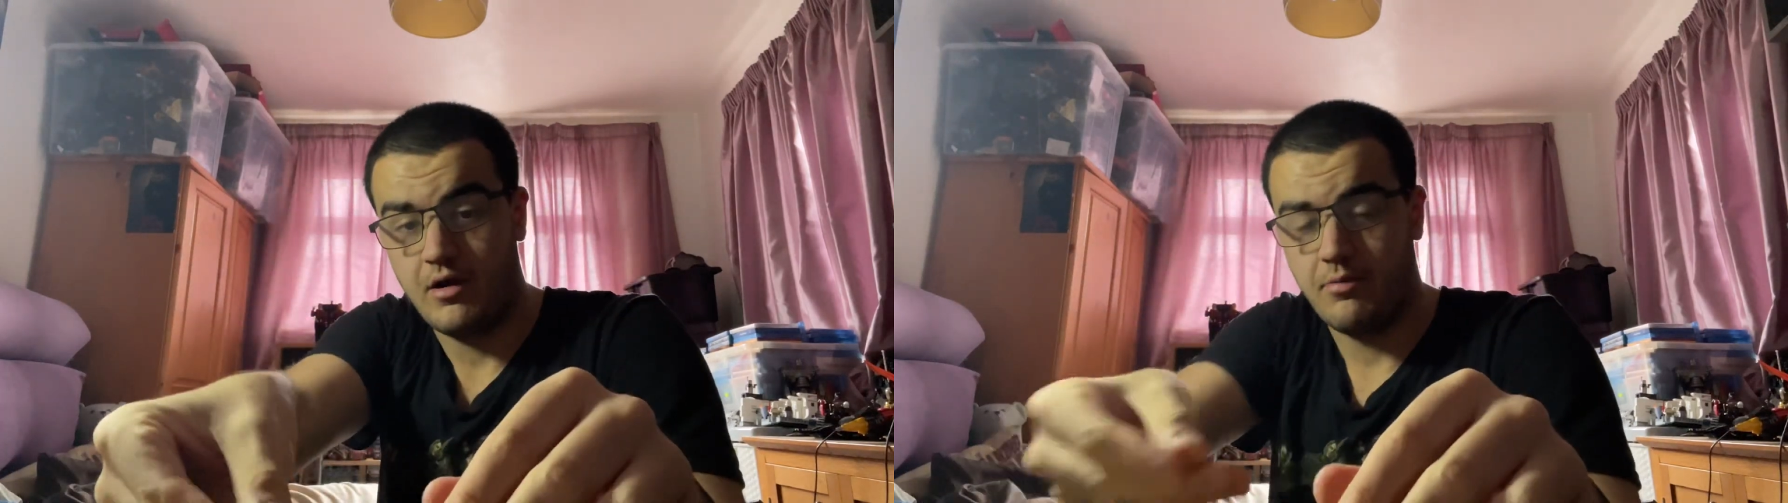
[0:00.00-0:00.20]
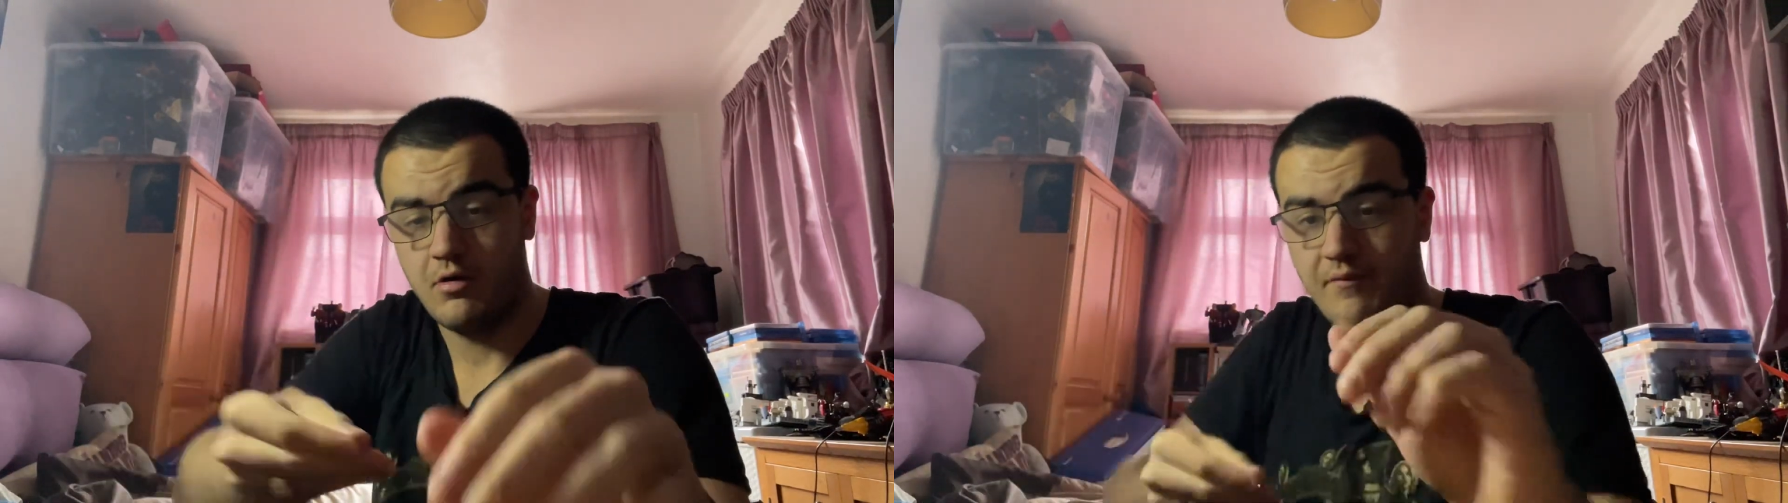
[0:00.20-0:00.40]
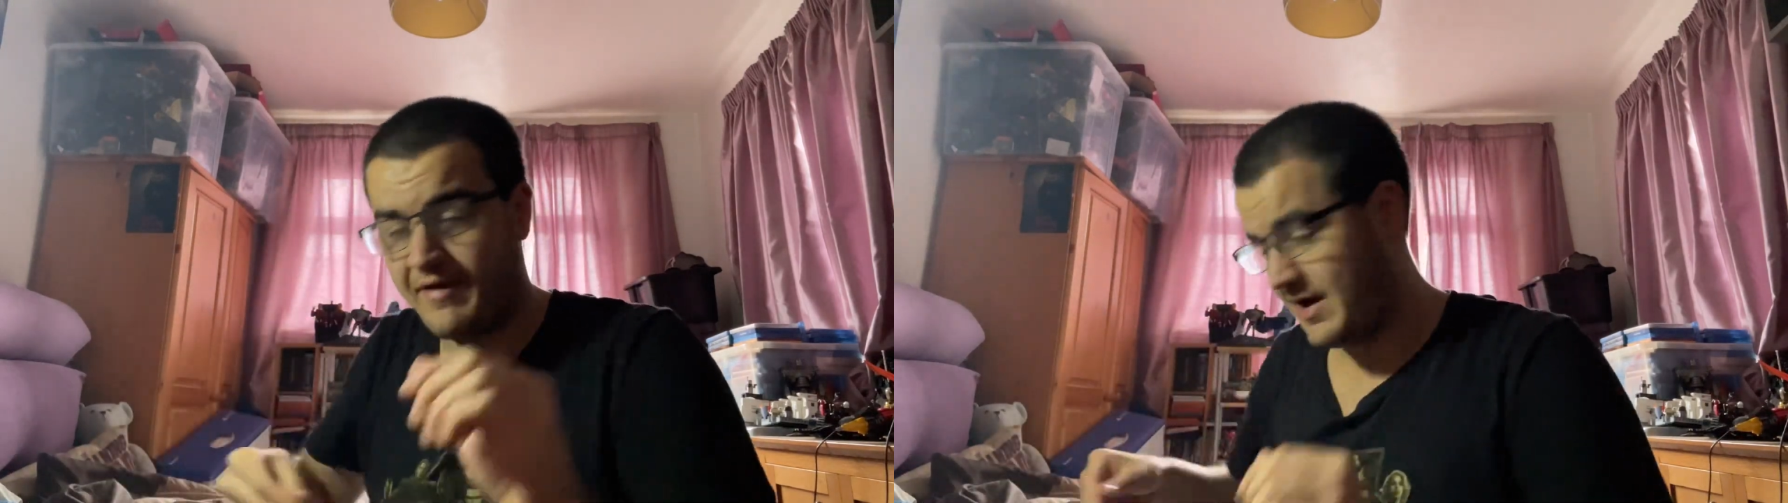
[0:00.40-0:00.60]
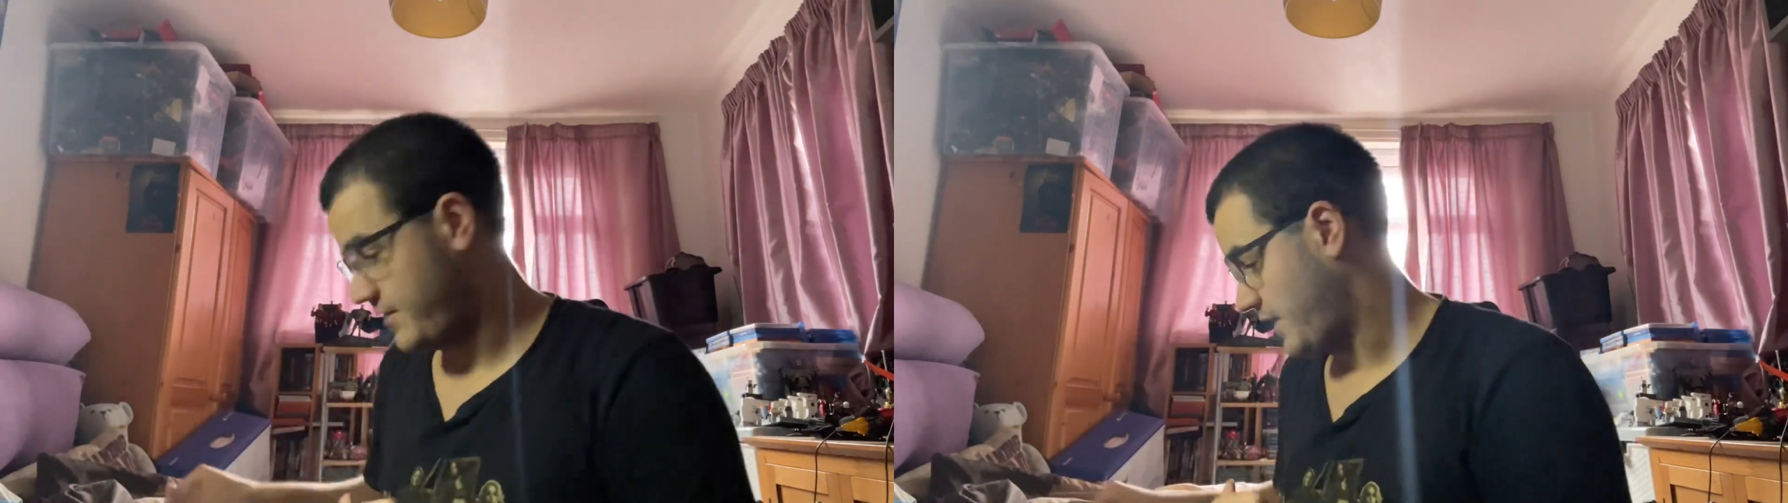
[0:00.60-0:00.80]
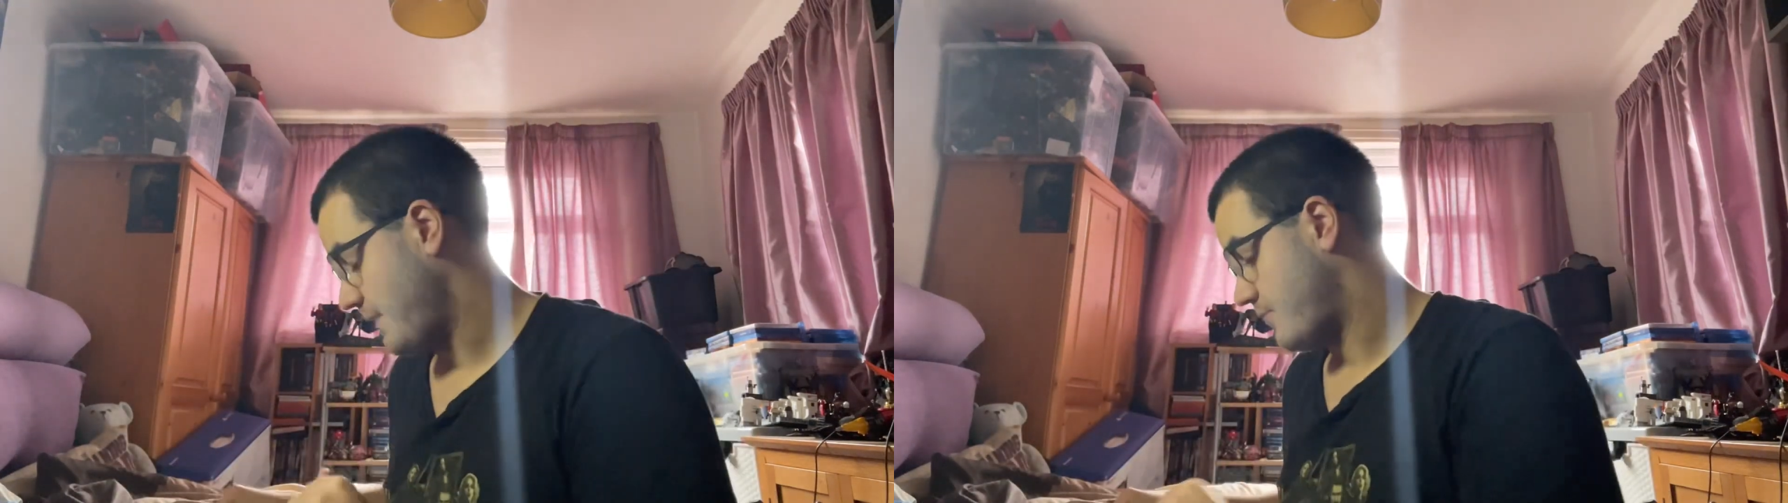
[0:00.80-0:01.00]
I'll put them there,
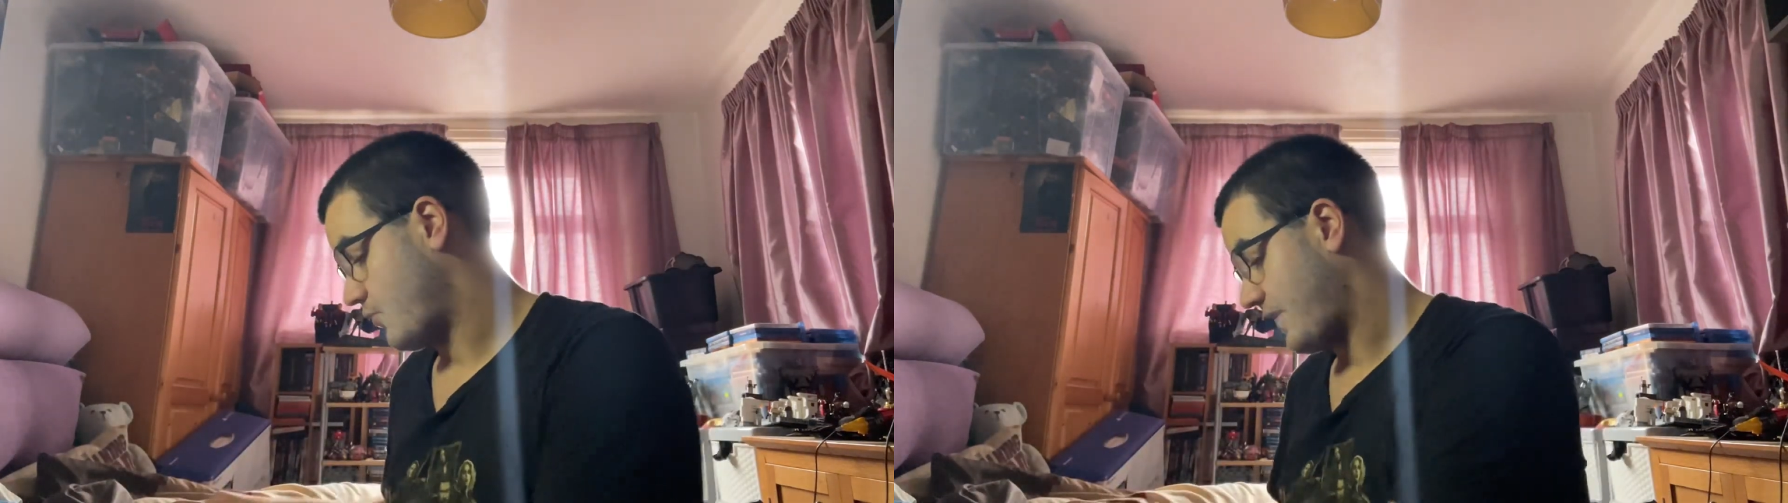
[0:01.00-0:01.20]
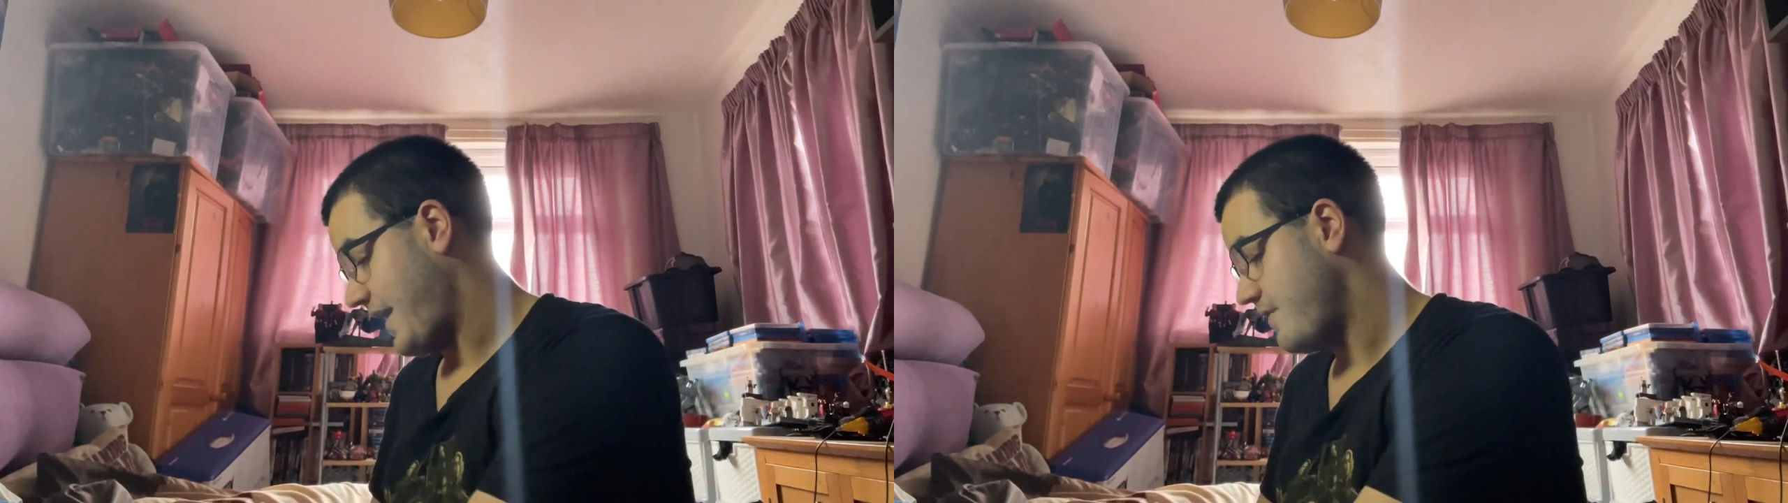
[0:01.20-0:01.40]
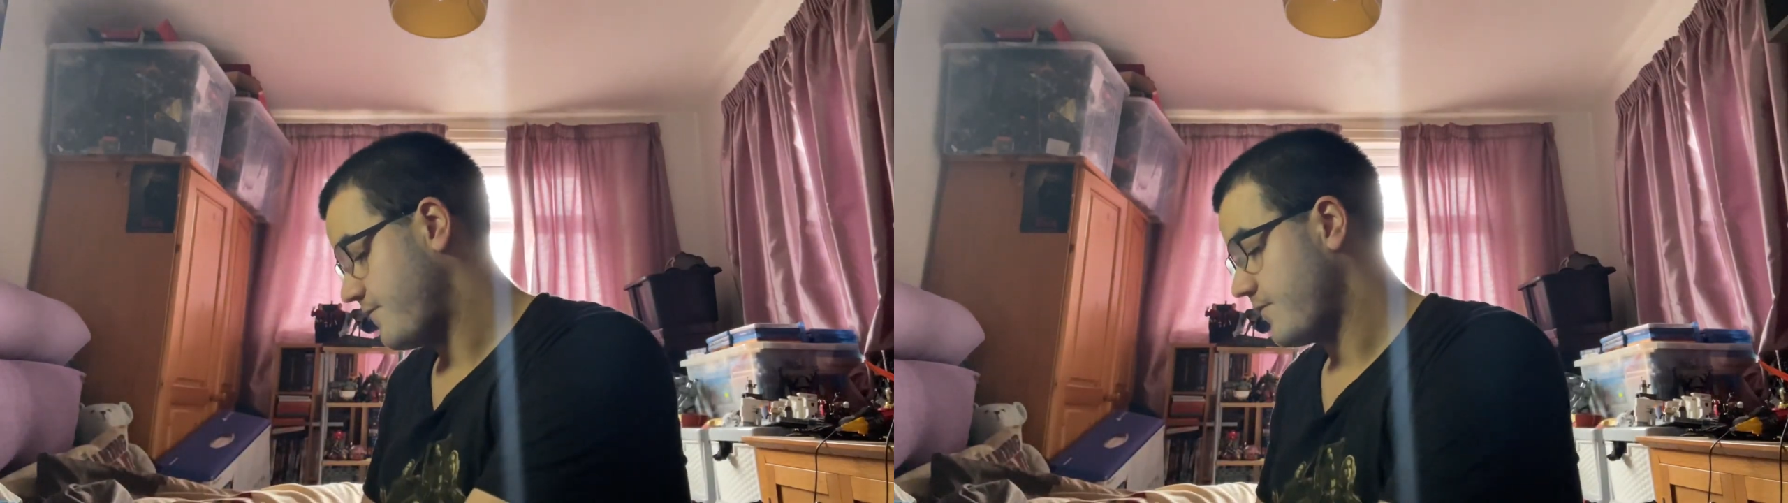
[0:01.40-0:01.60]
keep them safe.